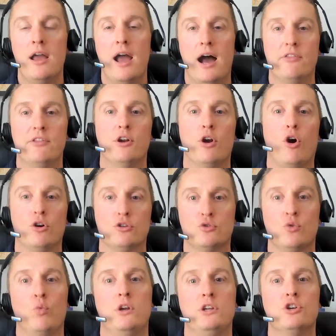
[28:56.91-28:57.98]
And then also
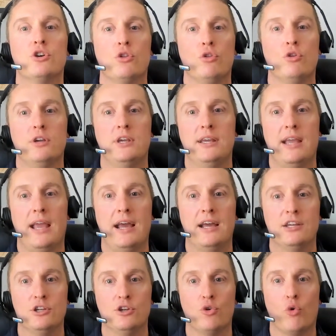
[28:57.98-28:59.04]
when you're looking
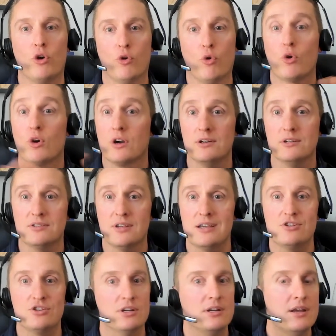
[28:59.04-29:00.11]
at your
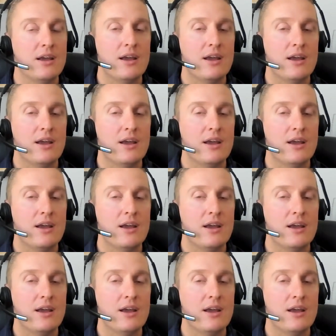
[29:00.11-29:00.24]
organization,